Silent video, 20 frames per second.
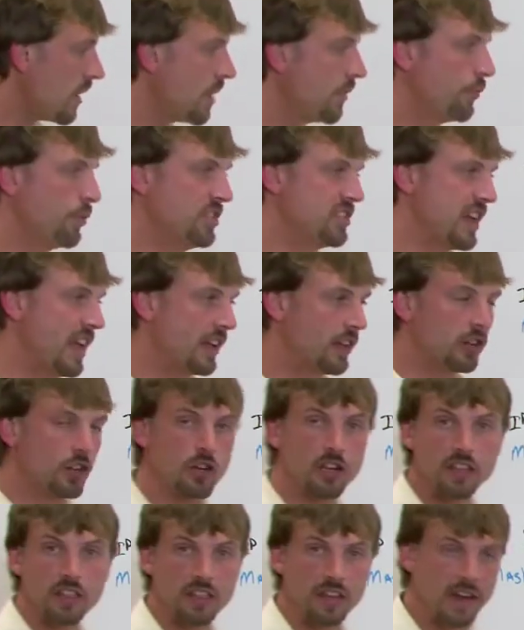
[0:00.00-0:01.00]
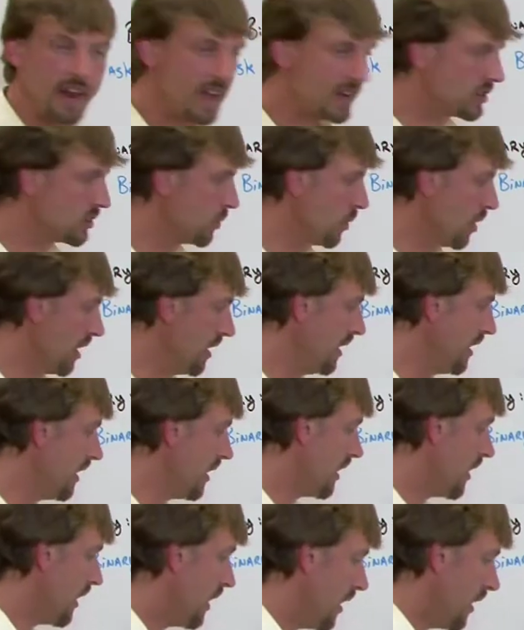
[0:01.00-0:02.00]
If we take a look at the next one,
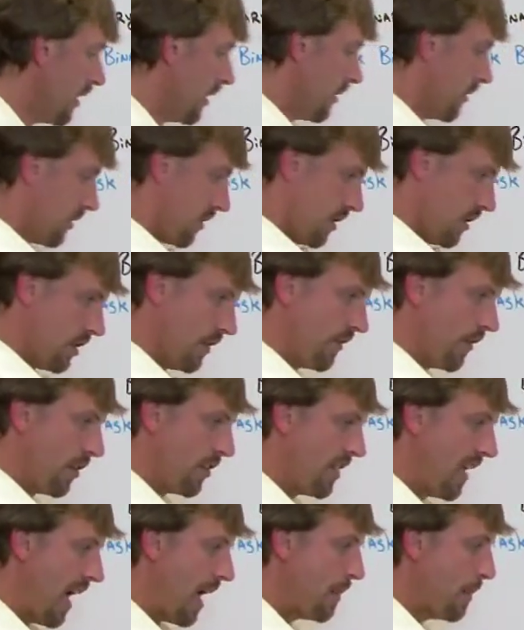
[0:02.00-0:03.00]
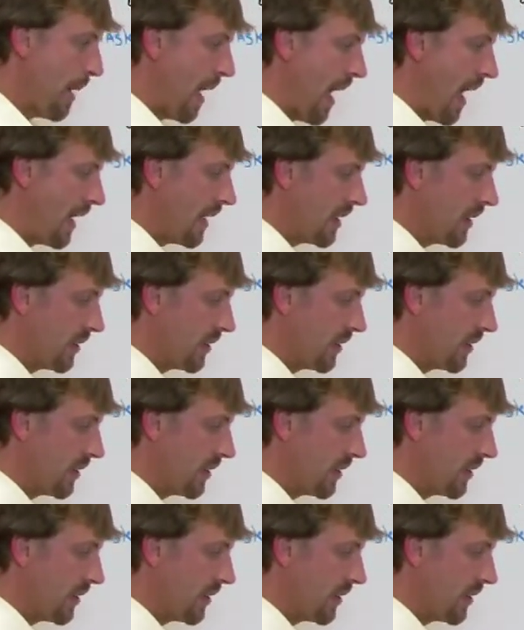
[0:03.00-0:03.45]
convert that back,